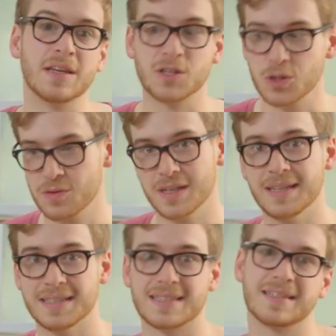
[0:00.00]
You don't
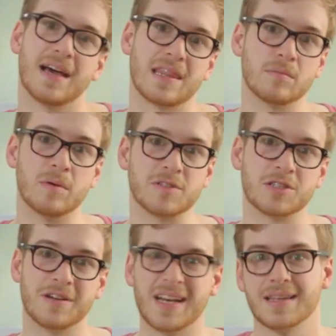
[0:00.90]
need a
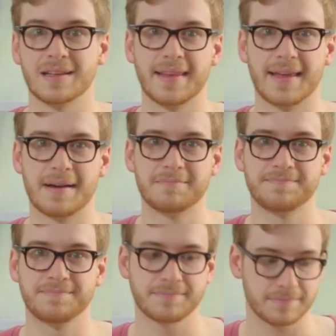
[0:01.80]
thermometer or anything like that.
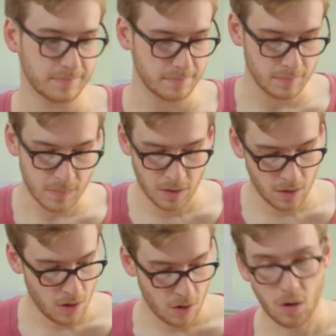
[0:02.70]

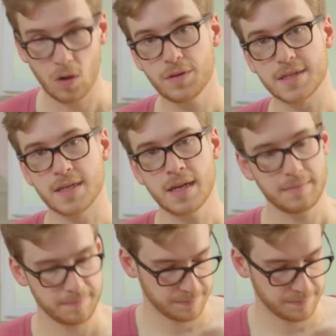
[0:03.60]
All that's in it